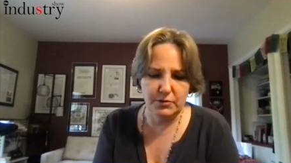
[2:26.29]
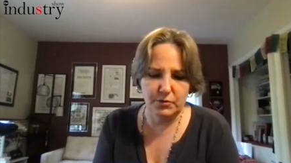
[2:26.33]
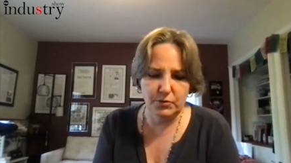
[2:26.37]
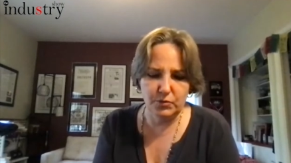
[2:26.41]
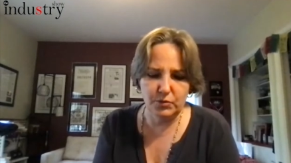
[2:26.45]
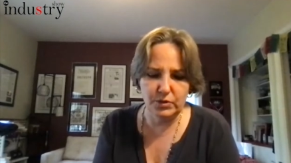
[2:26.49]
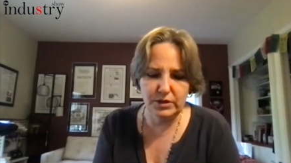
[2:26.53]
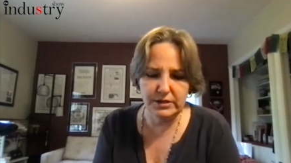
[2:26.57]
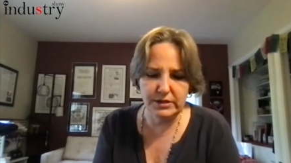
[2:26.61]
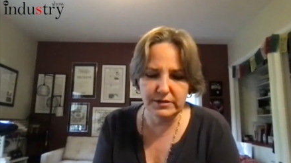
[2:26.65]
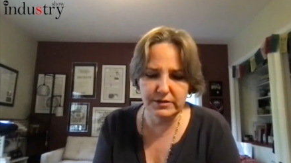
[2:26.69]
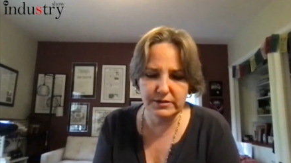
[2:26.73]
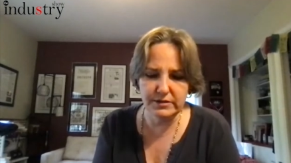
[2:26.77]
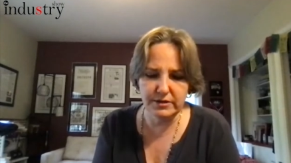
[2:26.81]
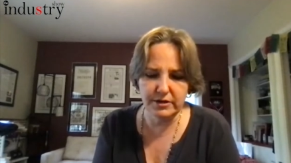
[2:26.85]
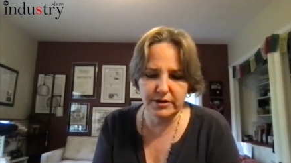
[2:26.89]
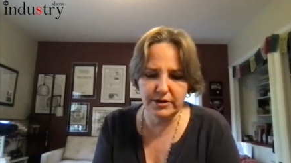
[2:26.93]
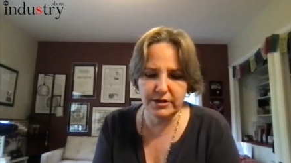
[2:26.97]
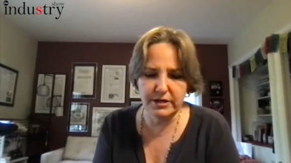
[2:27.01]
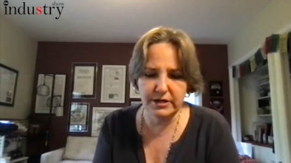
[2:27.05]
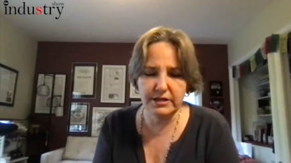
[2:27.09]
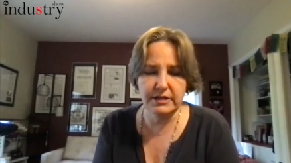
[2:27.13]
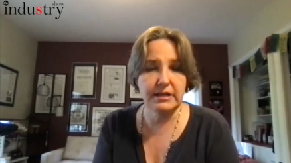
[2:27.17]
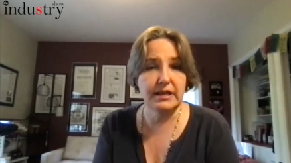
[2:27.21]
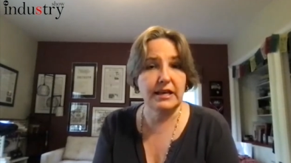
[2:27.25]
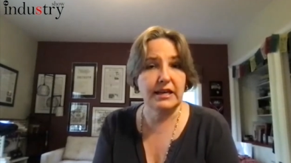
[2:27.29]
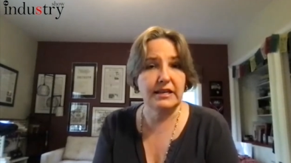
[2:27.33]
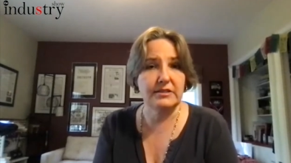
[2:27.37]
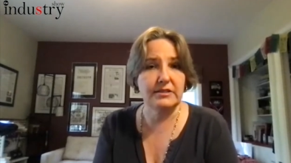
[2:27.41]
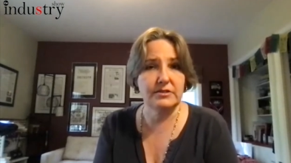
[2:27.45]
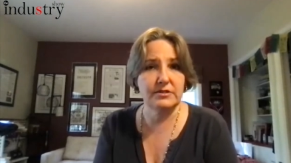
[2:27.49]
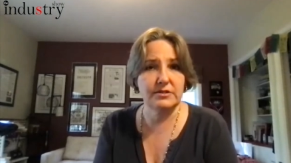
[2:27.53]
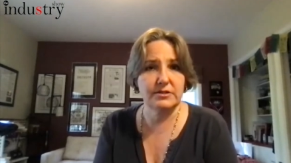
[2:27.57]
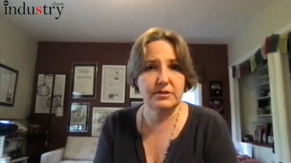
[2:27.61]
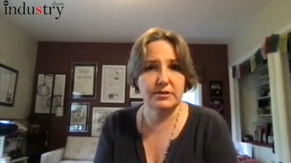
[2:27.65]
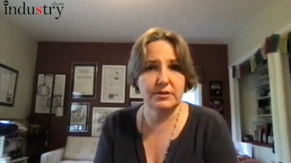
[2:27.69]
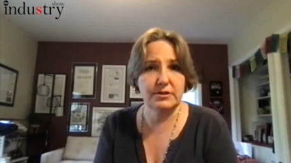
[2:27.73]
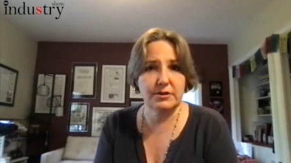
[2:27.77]
we started
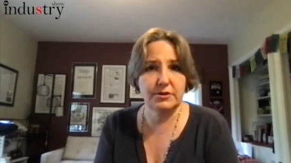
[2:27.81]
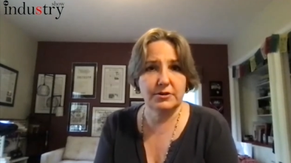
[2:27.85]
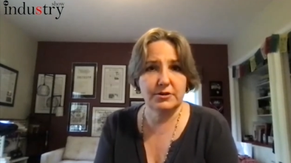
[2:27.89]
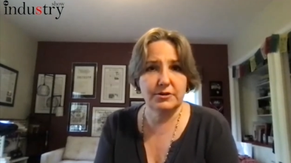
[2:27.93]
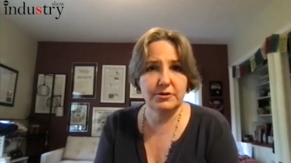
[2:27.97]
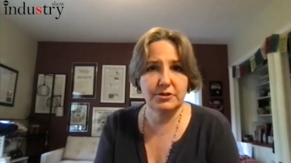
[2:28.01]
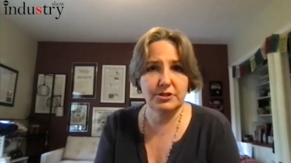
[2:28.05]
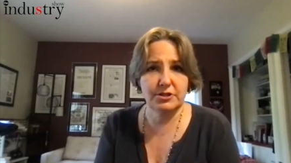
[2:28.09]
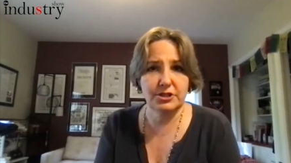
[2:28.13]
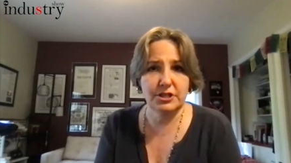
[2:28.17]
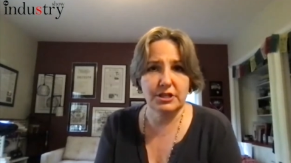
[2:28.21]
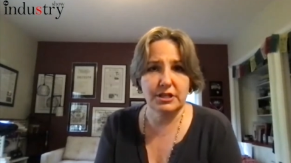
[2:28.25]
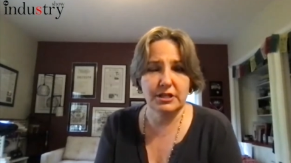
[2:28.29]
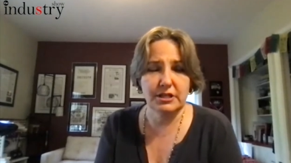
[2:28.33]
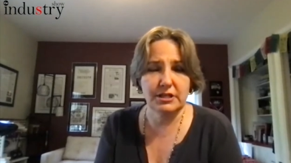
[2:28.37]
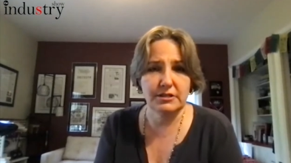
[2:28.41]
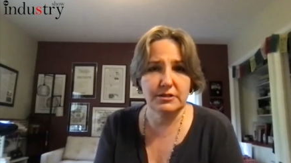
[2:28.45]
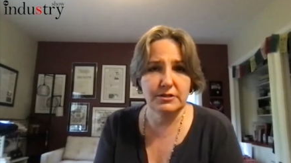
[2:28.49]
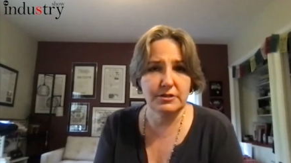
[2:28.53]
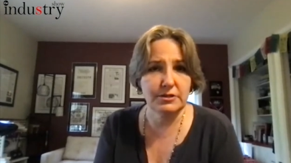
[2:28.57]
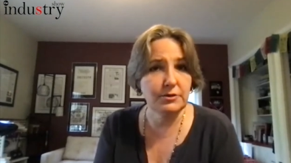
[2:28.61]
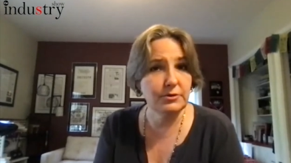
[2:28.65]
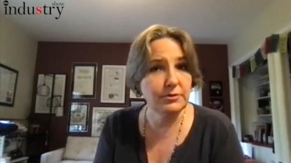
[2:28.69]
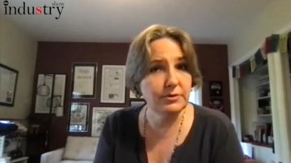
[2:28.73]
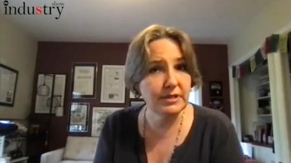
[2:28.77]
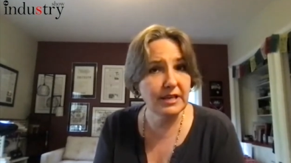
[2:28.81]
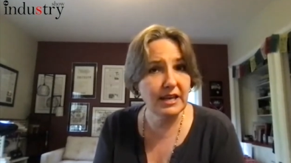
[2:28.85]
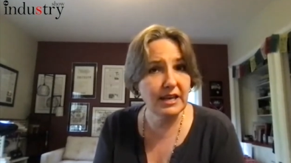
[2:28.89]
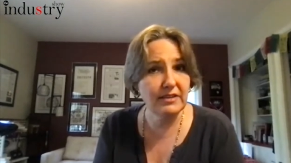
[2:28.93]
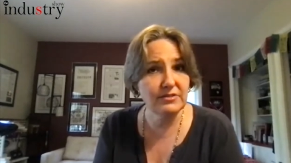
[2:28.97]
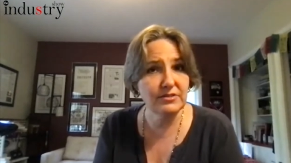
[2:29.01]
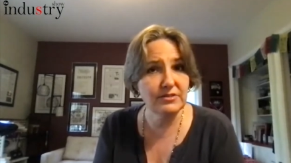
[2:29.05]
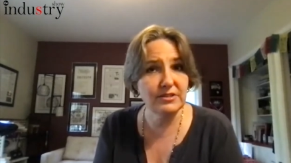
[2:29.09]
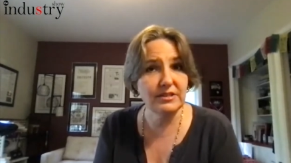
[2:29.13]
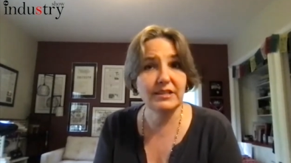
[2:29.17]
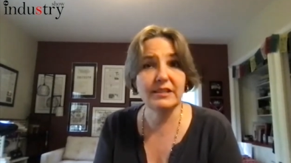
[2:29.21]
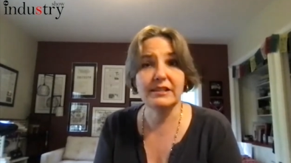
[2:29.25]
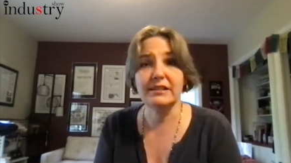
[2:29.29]
EdSurge in
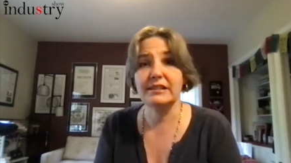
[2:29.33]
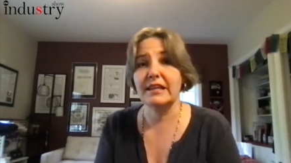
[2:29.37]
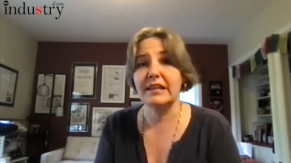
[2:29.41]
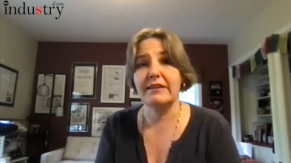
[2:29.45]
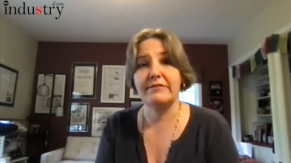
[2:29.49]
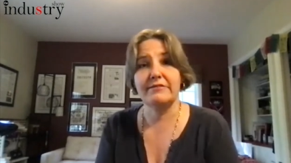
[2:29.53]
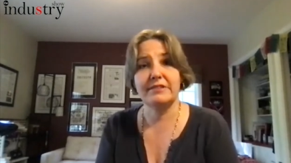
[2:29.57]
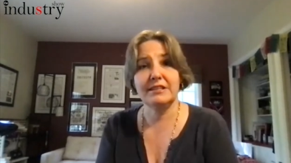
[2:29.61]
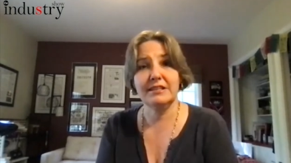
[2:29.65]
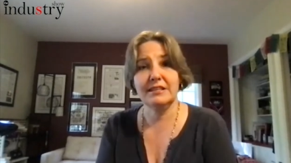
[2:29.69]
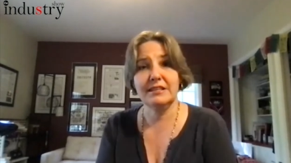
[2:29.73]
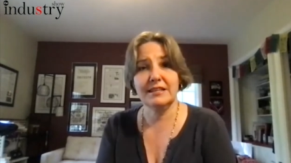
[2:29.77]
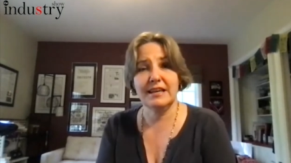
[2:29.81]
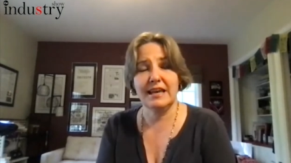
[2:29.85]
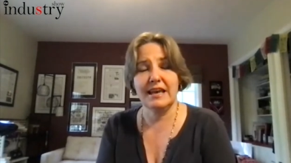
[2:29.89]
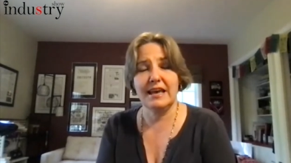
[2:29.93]
2011